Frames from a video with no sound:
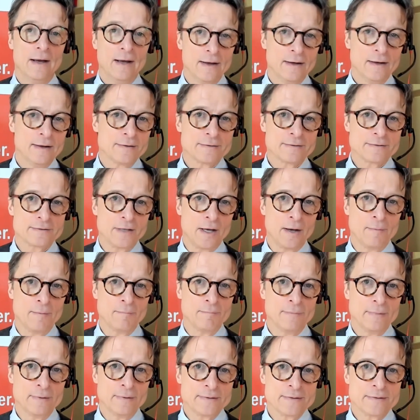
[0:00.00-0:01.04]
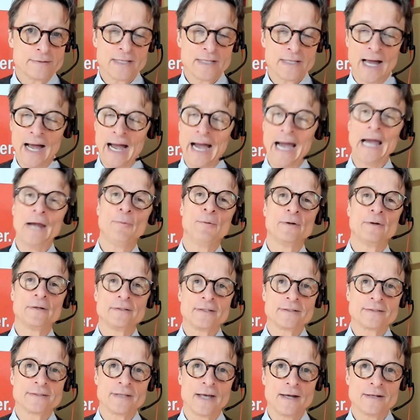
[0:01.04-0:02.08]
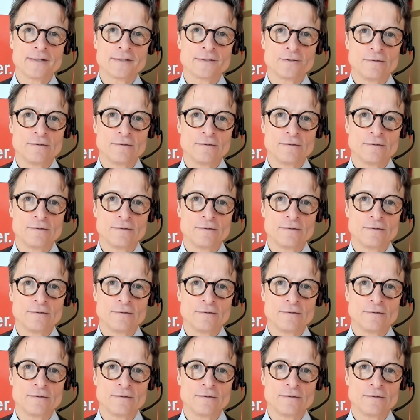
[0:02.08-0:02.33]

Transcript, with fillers: uh, some tyrant decides